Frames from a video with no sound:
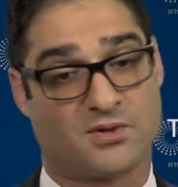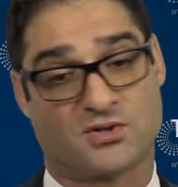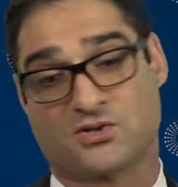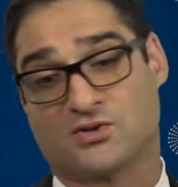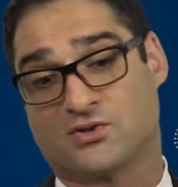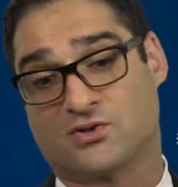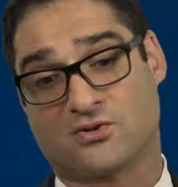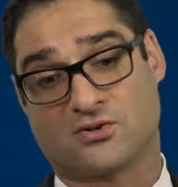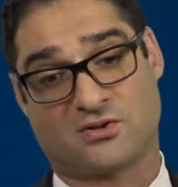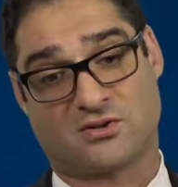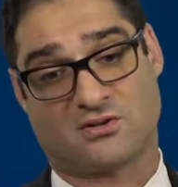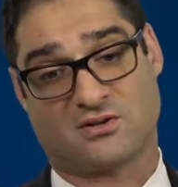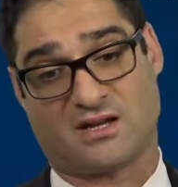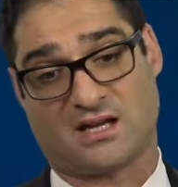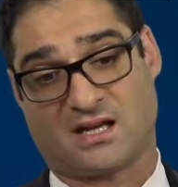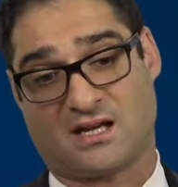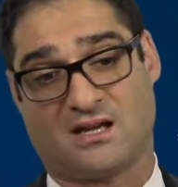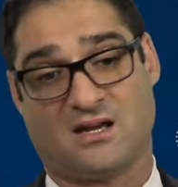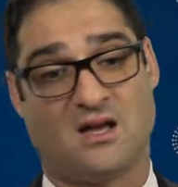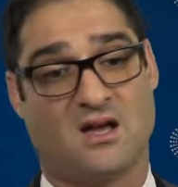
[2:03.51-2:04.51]
But
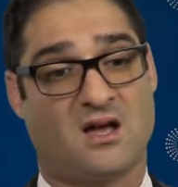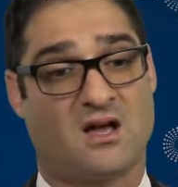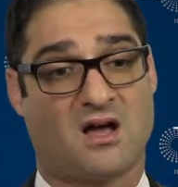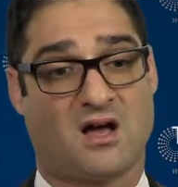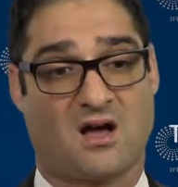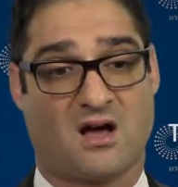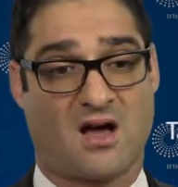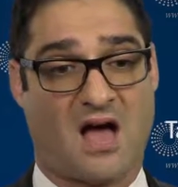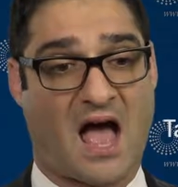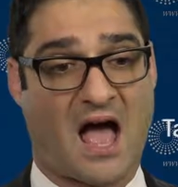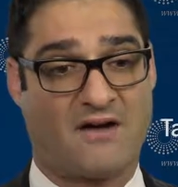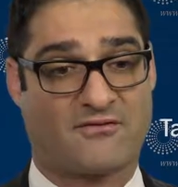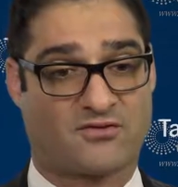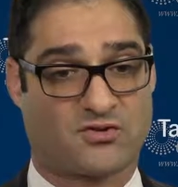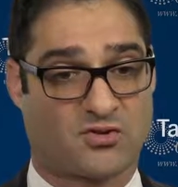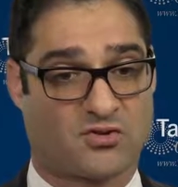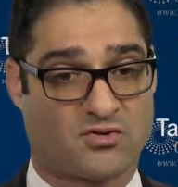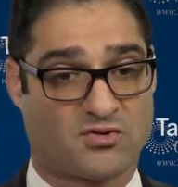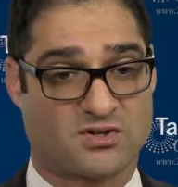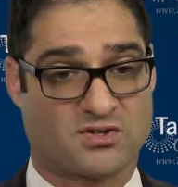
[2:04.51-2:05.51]
certainly, uh,
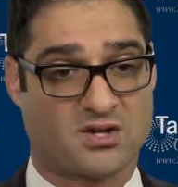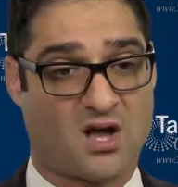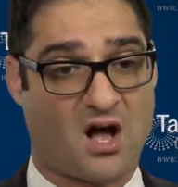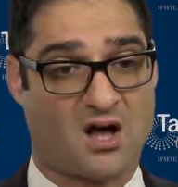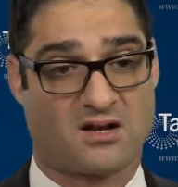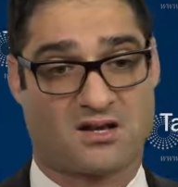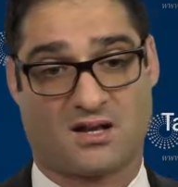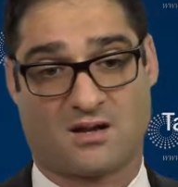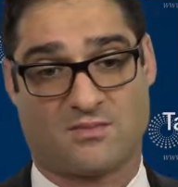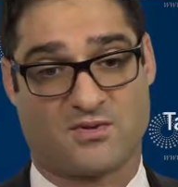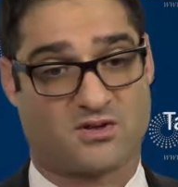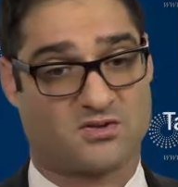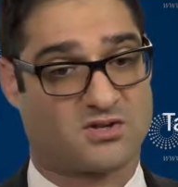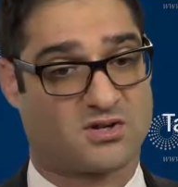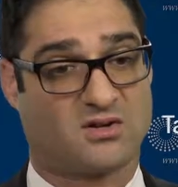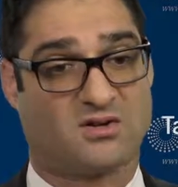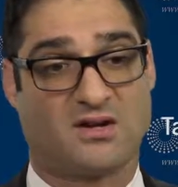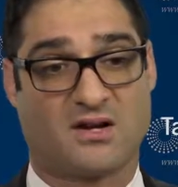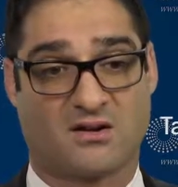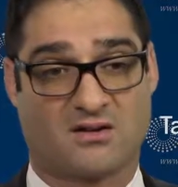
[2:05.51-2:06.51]
after crizotinib, there's
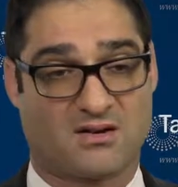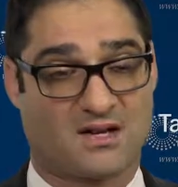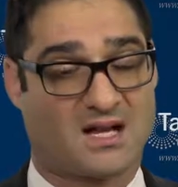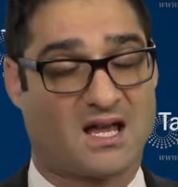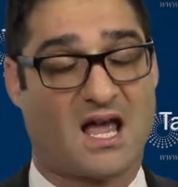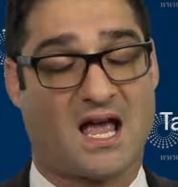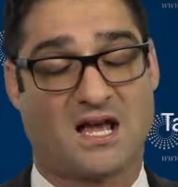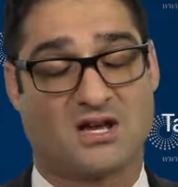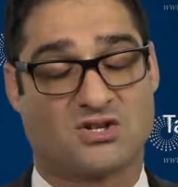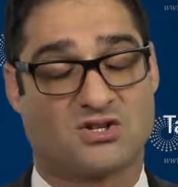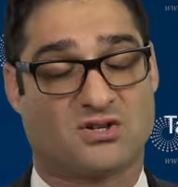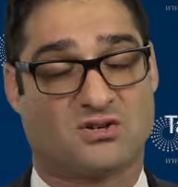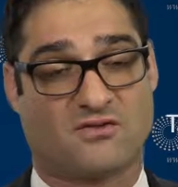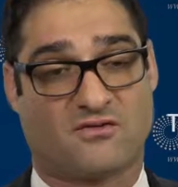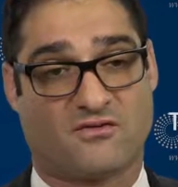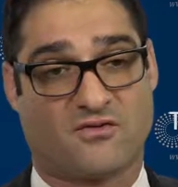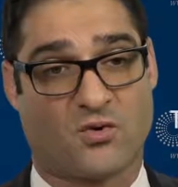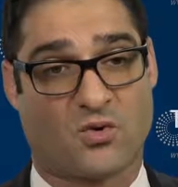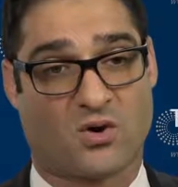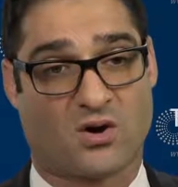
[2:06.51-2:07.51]
a clear indication
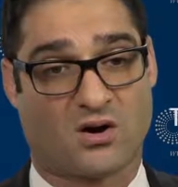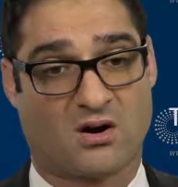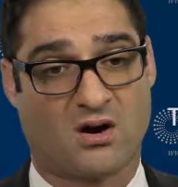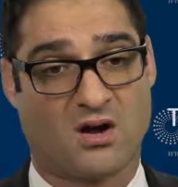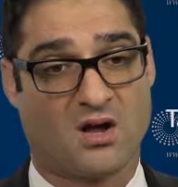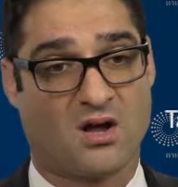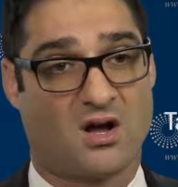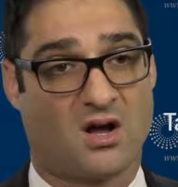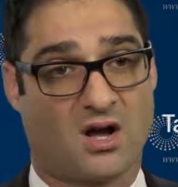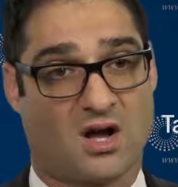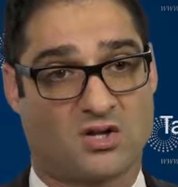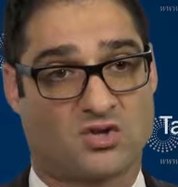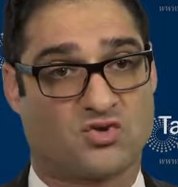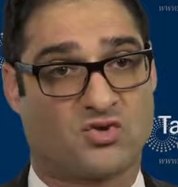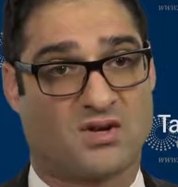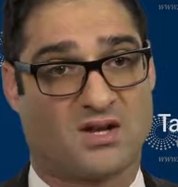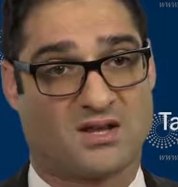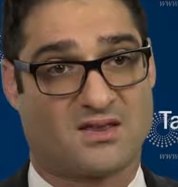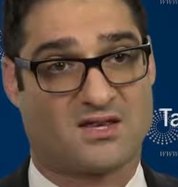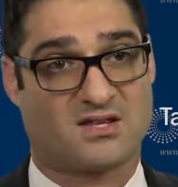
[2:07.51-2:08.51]
for uh,
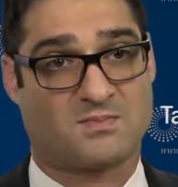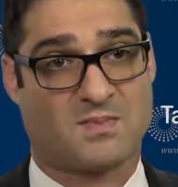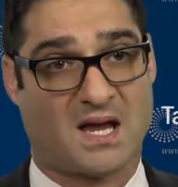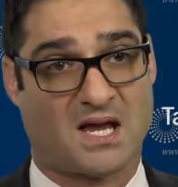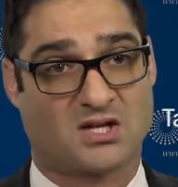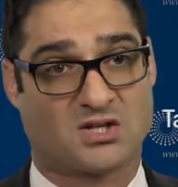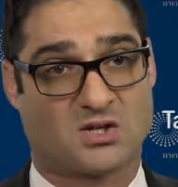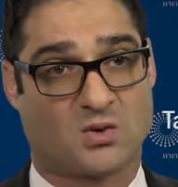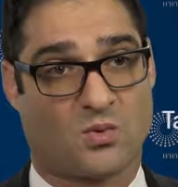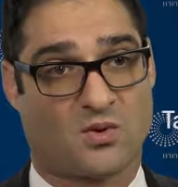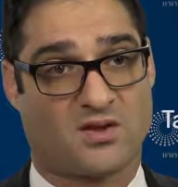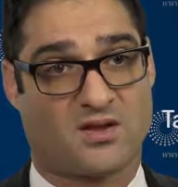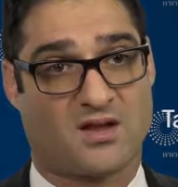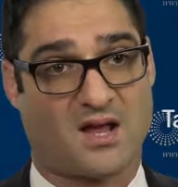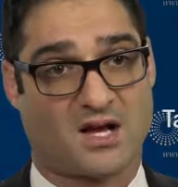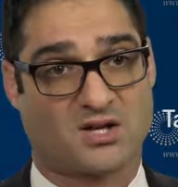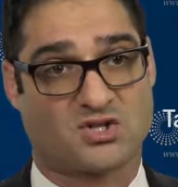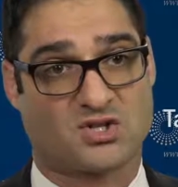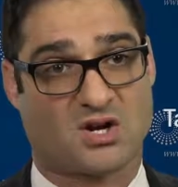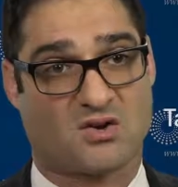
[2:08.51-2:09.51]
treating this patient with a
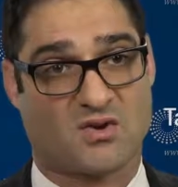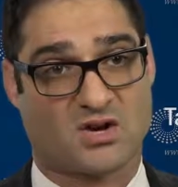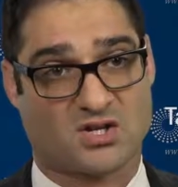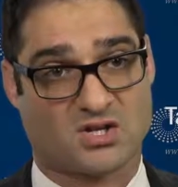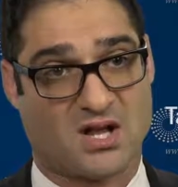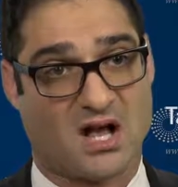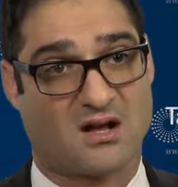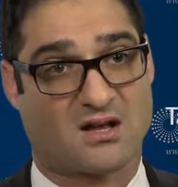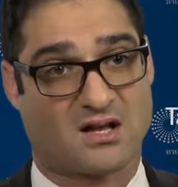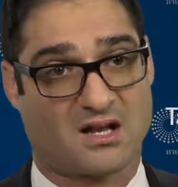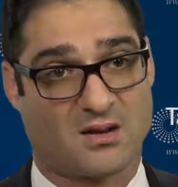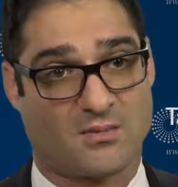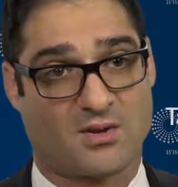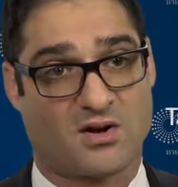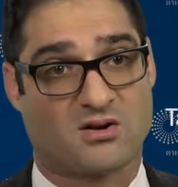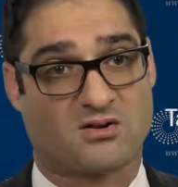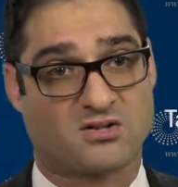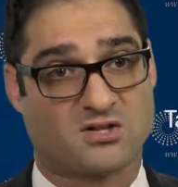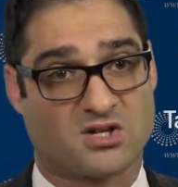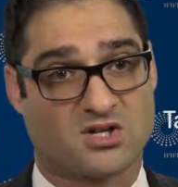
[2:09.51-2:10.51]
next-generation ALK
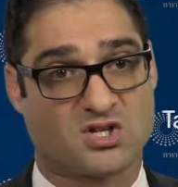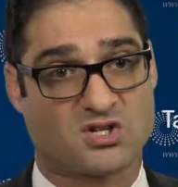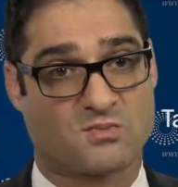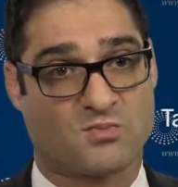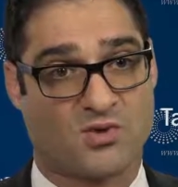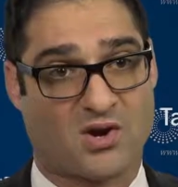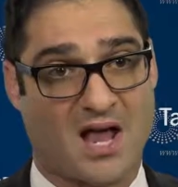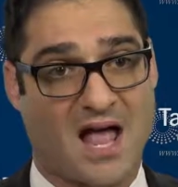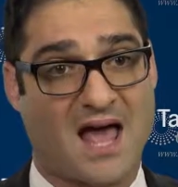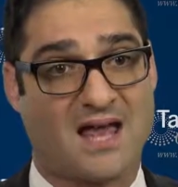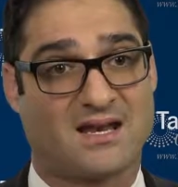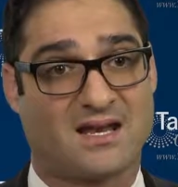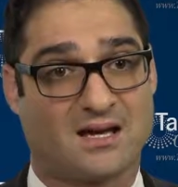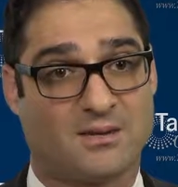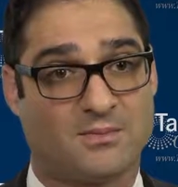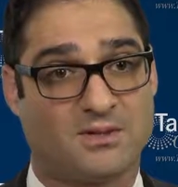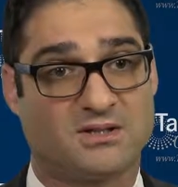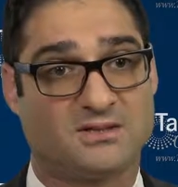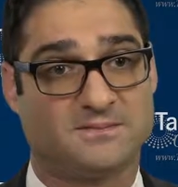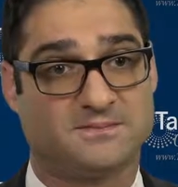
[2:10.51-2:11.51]
inhibitor such as
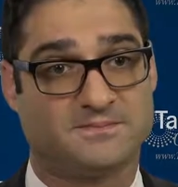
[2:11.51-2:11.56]
brigatinib.